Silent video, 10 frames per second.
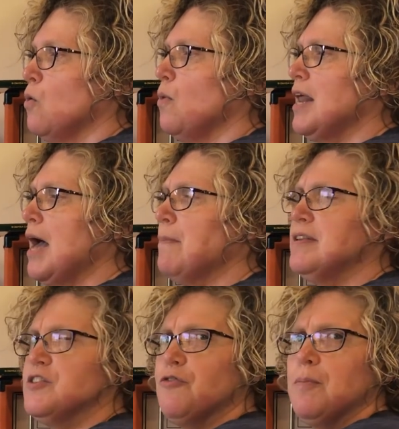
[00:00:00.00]
What
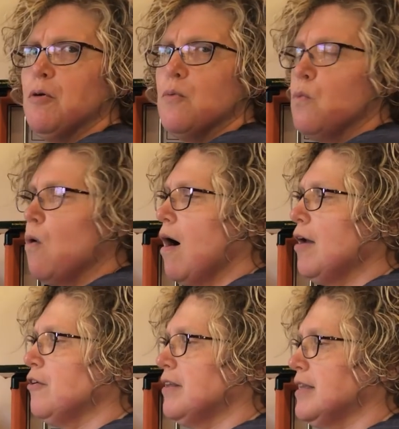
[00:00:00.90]
happens if we put
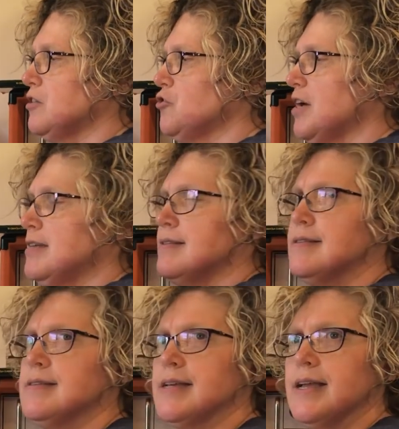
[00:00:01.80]
water in these trays and
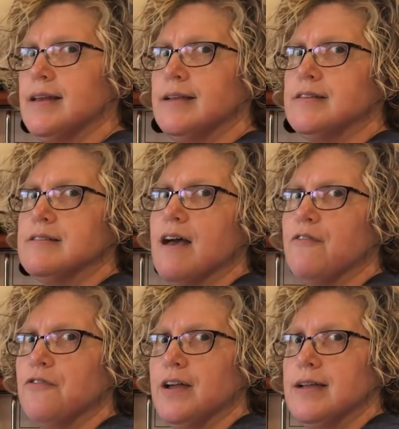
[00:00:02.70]
stick it into
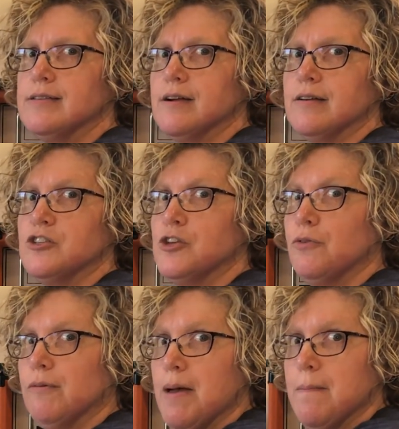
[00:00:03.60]
that freezer? Do you
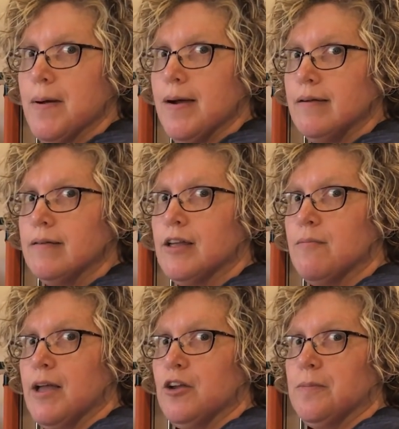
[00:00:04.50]
remember? Can you
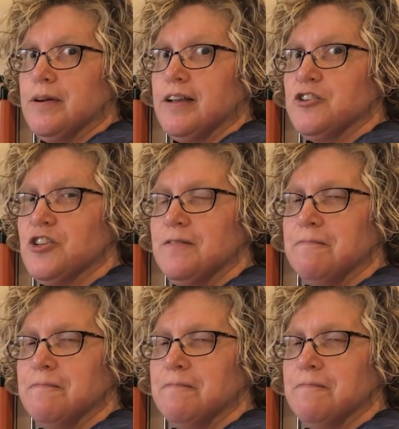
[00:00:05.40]
make your prediction?